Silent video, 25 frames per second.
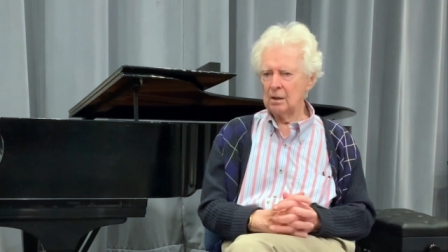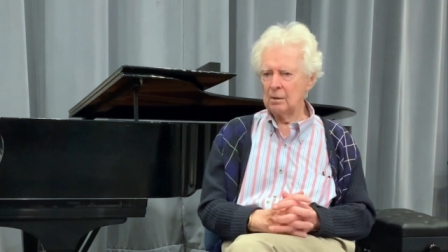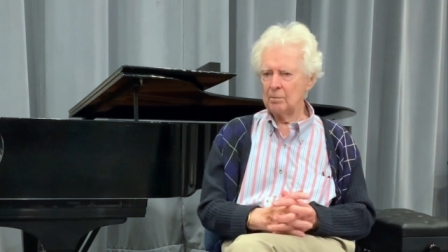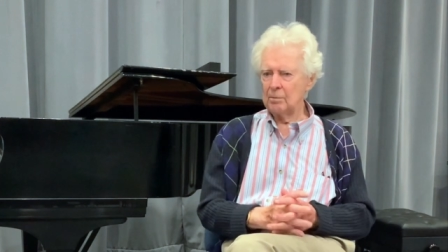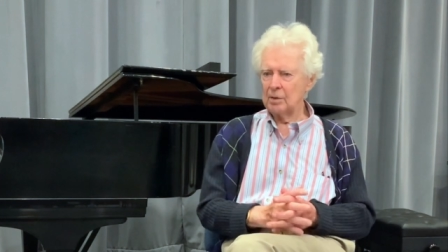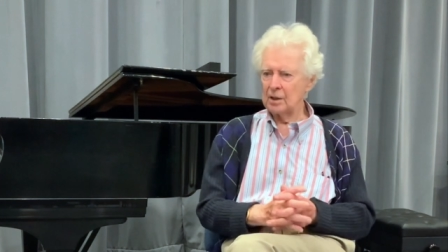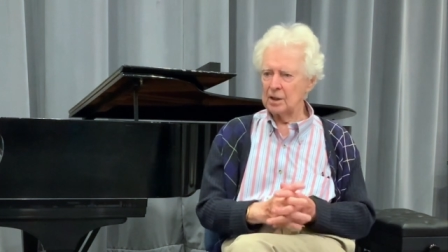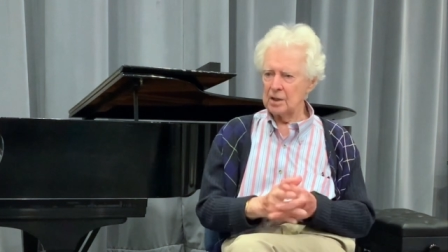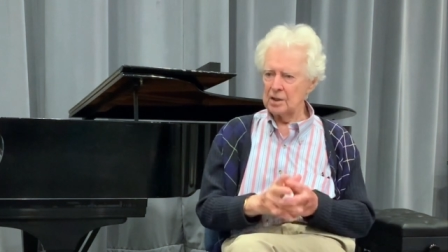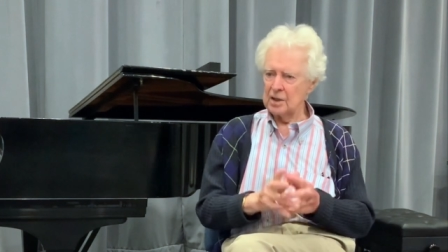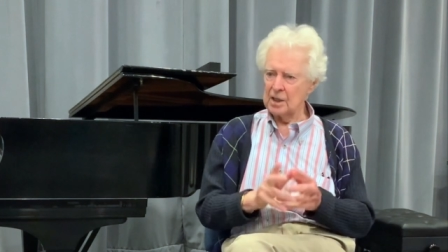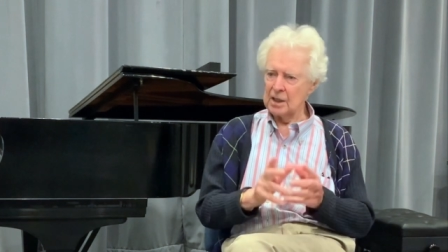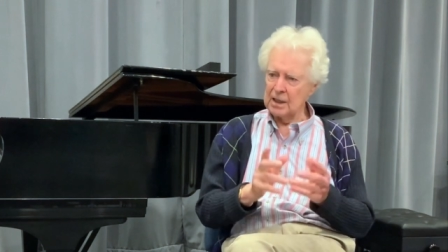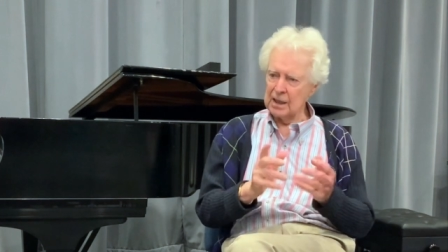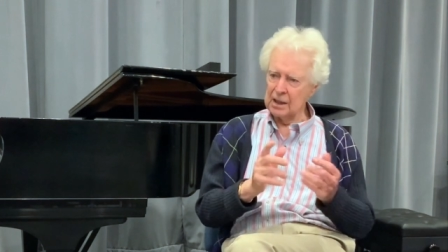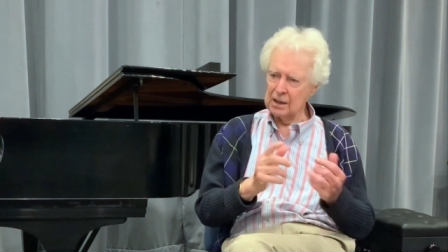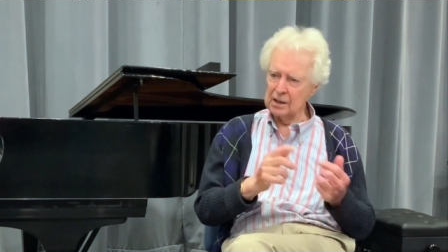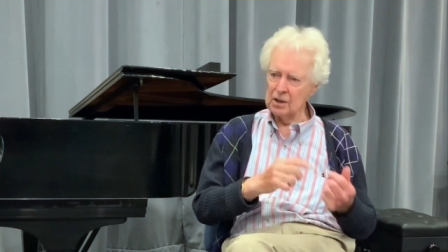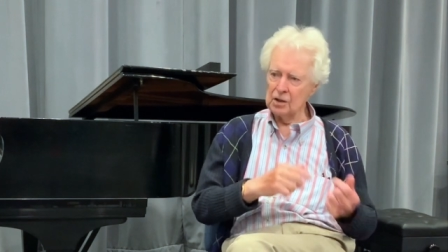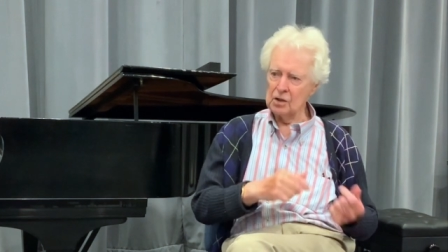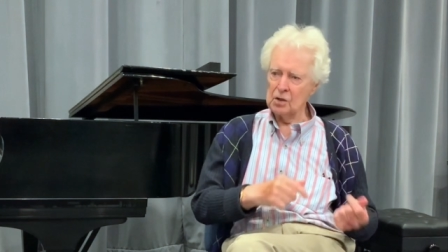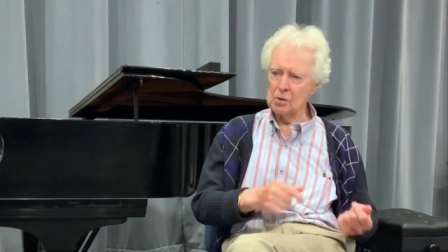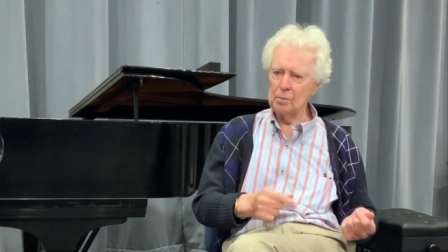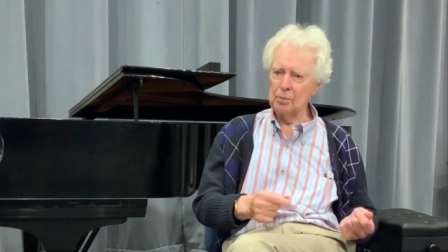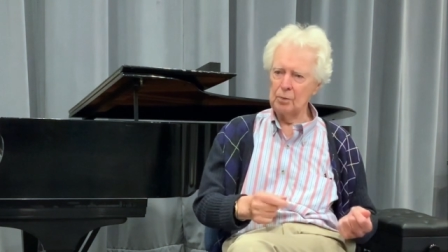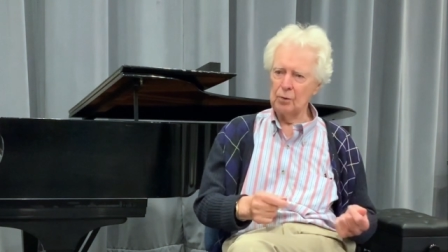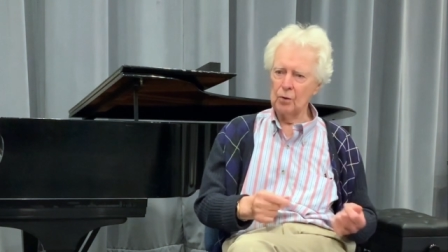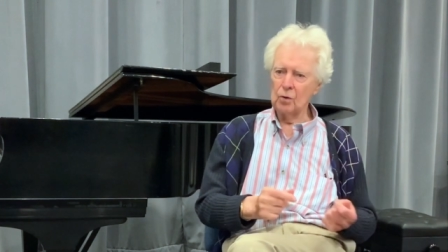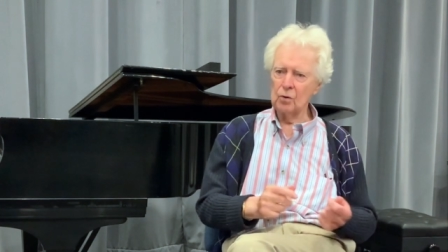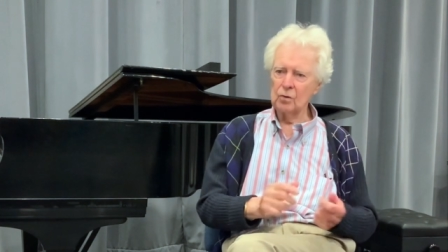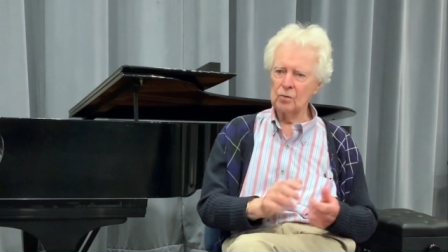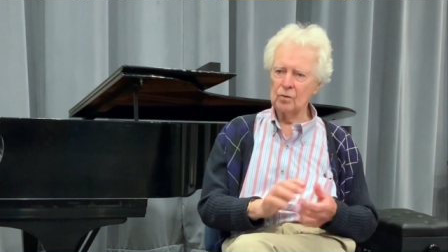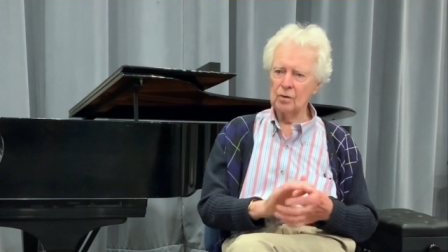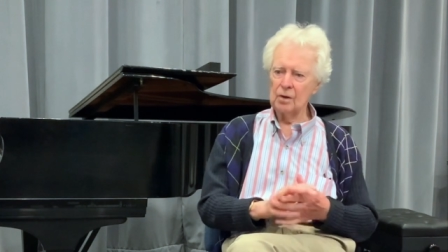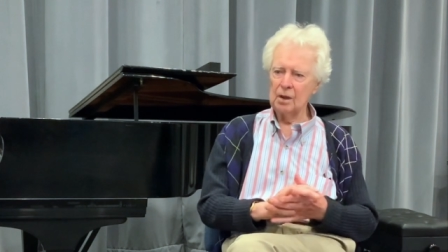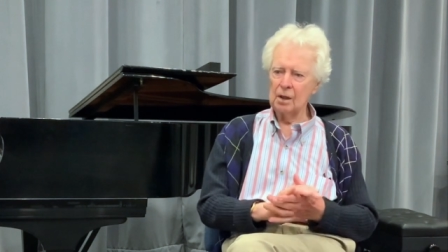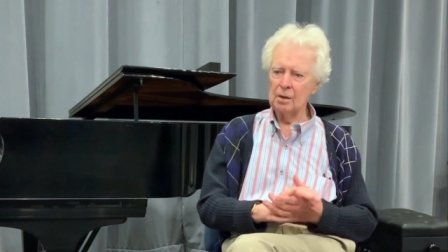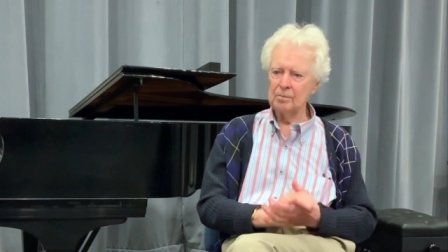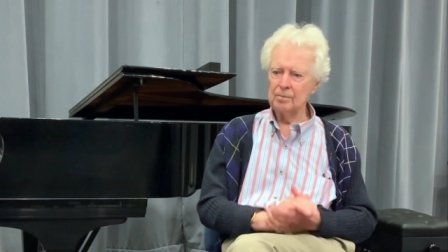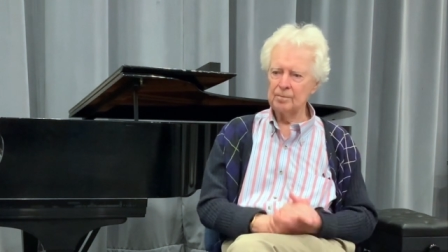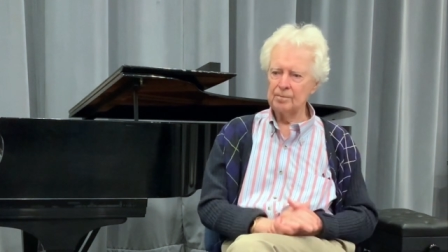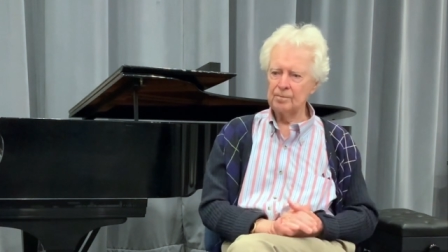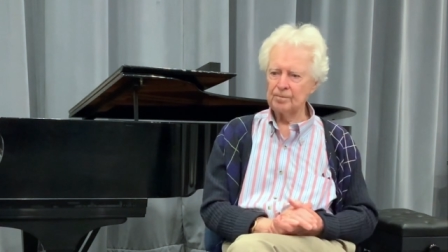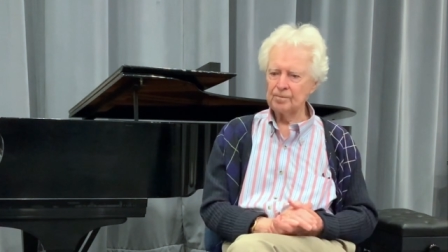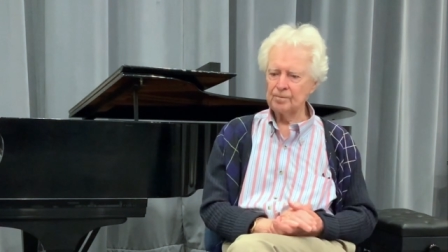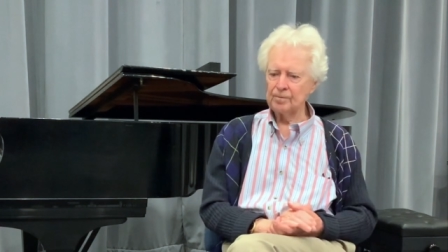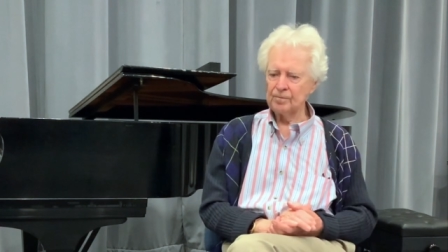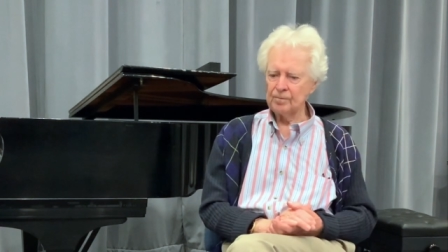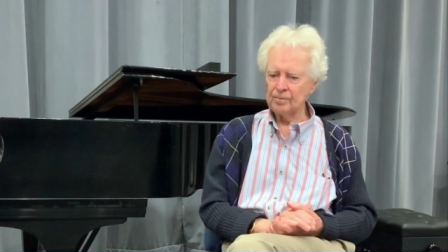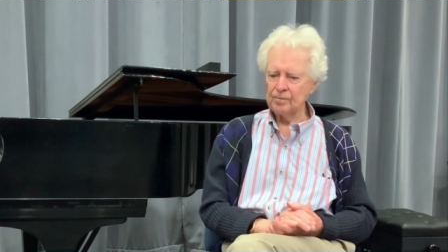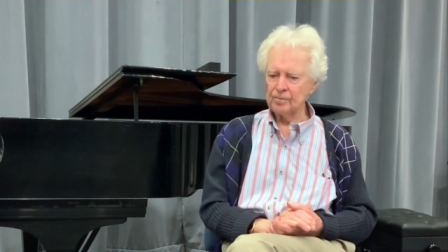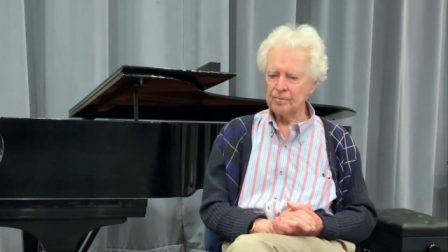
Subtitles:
but at the end of the program,